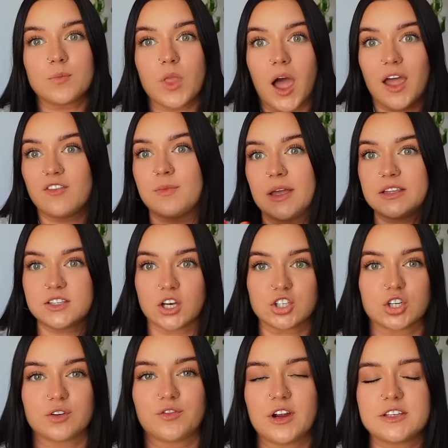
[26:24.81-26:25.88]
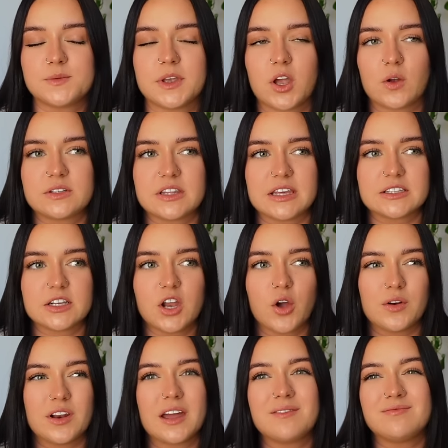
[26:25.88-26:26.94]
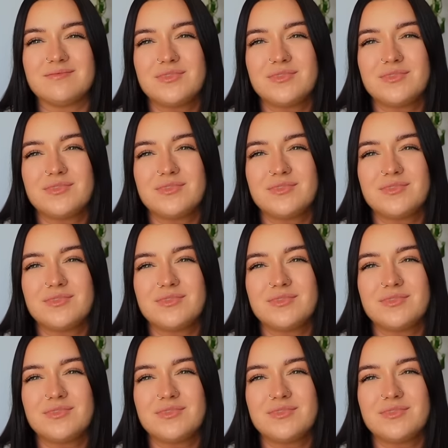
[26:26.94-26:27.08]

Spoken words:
I've made such good friends by going to things alone, like,